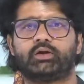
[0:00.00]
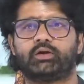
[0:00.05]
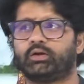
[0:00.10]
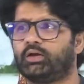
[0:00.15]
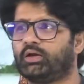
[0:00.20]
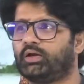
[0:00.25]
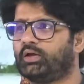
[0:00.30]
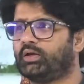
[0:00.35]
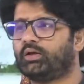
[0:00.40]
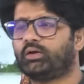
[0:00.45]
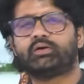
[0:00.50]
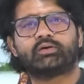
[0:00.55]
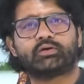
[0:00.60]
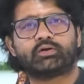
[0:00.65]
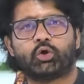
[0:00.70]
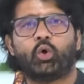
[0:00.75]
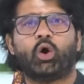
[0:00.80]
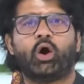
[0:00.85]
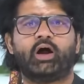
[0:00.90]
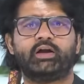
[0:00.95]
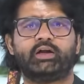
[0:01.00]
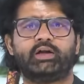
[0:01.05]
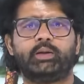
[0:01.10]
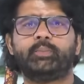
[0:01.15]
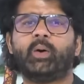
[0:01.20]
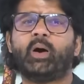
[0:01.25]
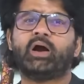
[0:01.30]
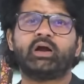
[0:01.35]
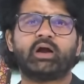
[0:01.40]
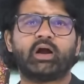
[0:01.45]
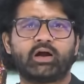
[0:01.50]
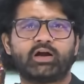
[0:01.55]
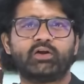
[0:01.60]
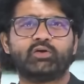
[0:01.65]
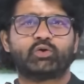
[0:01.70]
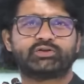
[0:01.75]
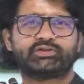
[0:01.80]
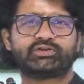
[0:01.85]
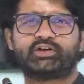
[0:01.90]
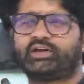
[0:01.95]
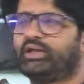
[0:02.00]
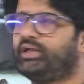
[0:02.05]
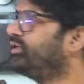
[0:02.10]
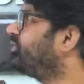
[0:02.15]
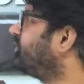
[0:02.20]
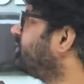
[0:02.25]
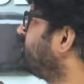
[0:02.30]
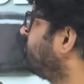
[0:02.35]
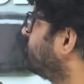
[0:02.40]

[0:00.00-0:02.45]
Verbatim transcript: in Guwahati, Bhangagarh was a region.